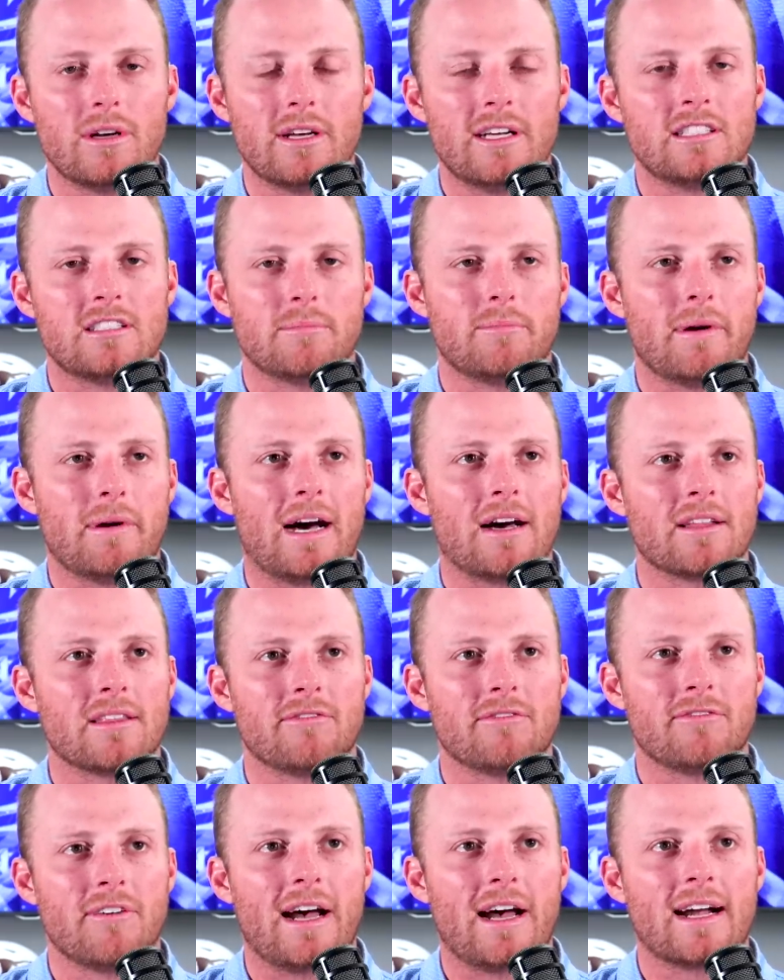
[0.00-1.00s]
It's about
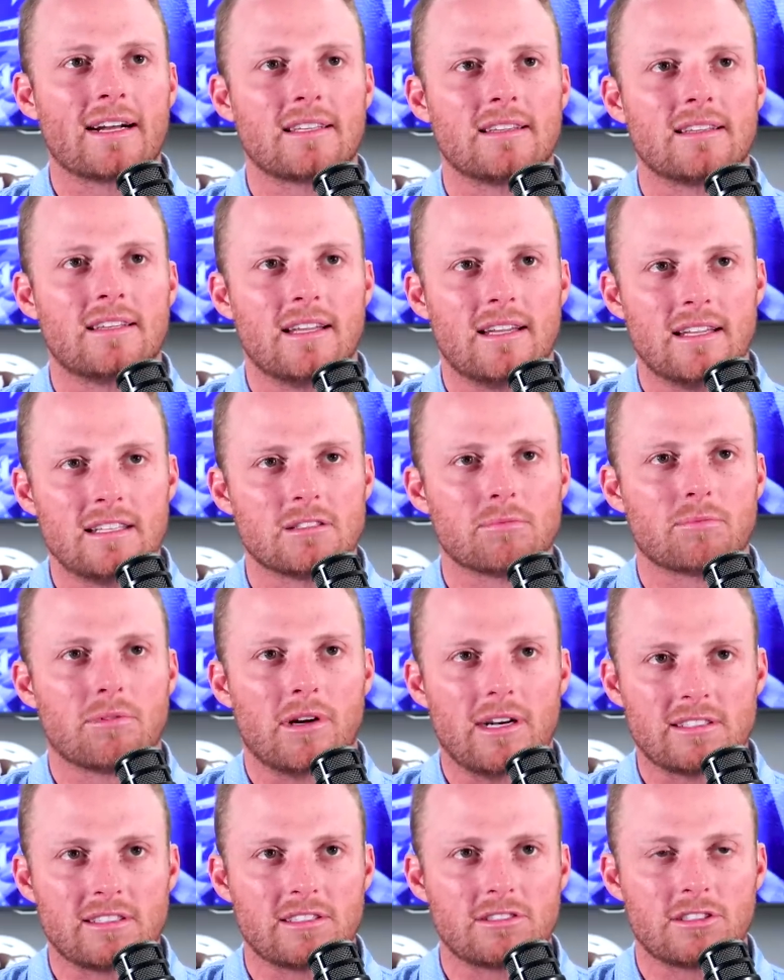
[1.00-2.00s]
the fact that his
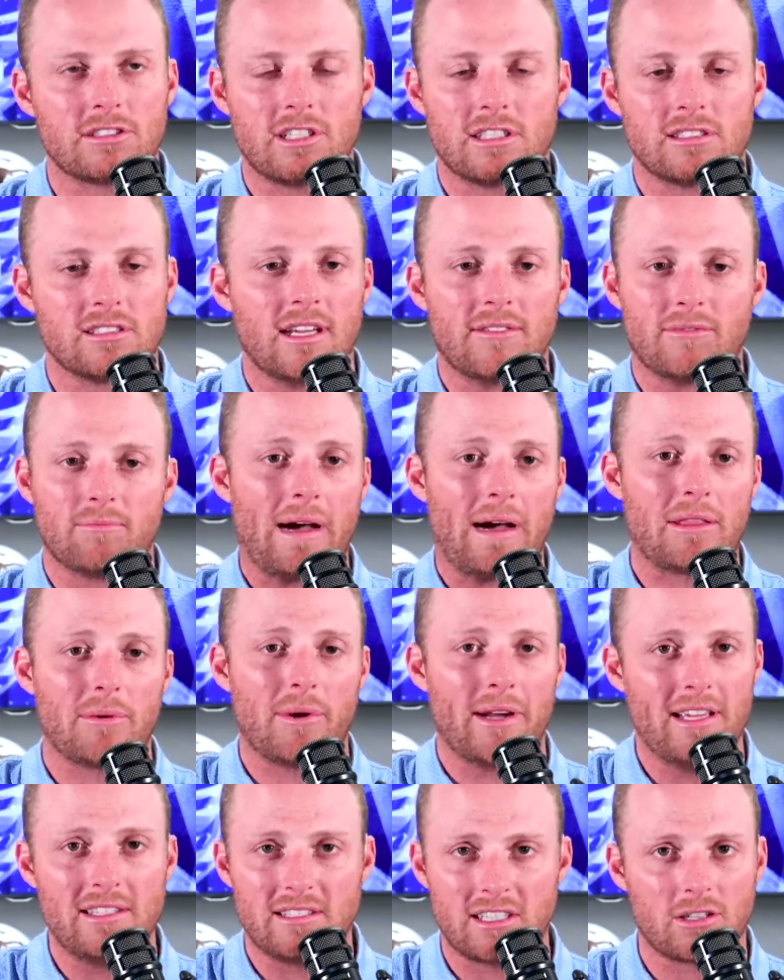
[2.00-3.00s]
predecessor just left. By the
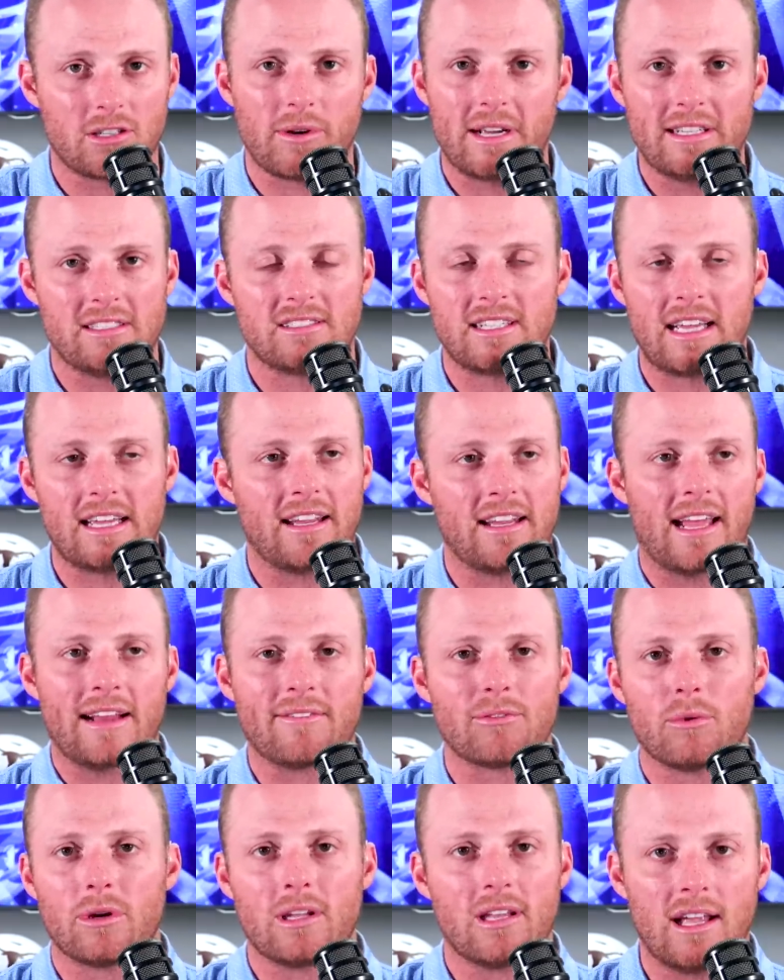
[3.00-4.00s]
way, he's in great standing.
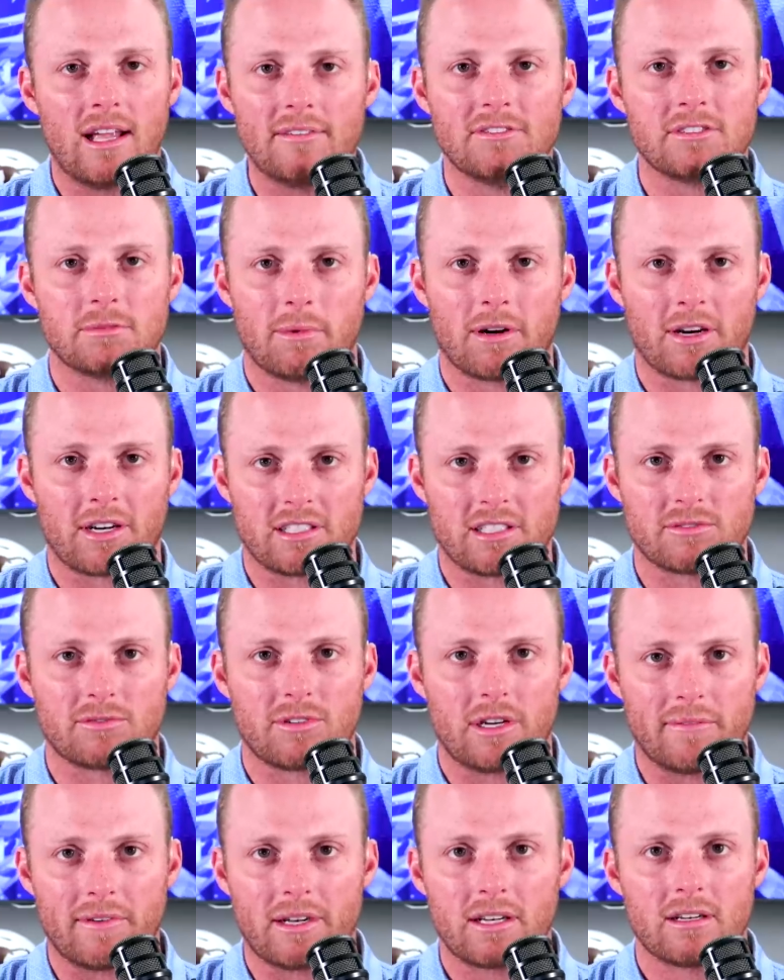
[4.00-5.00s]
Everyone loves Marcus
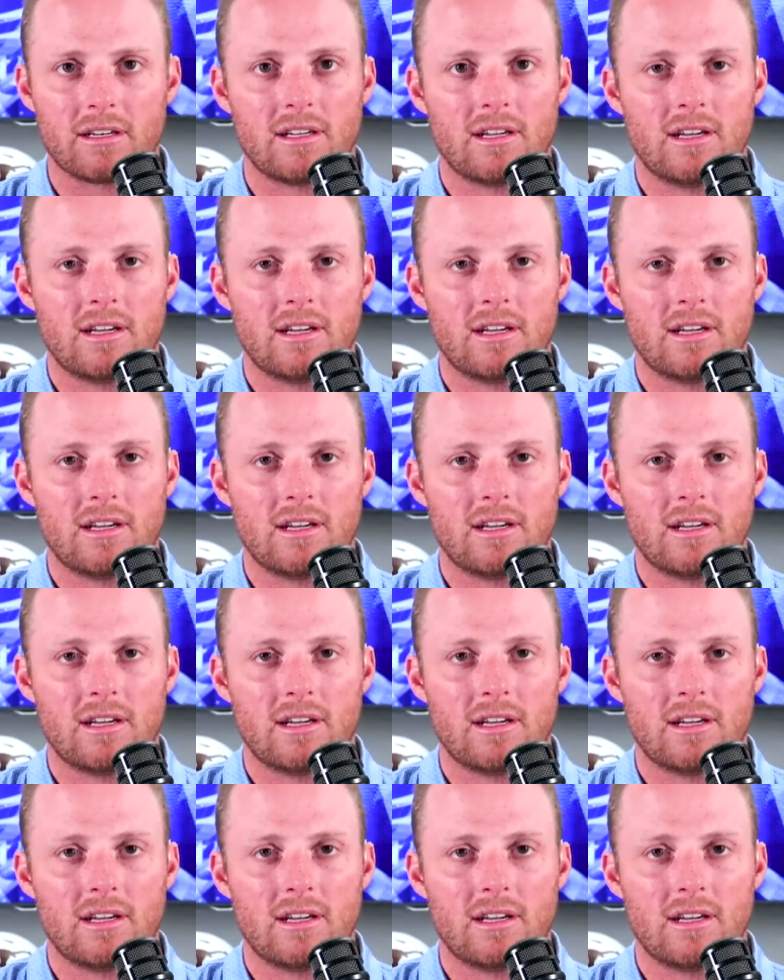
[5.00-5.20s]
Freeman.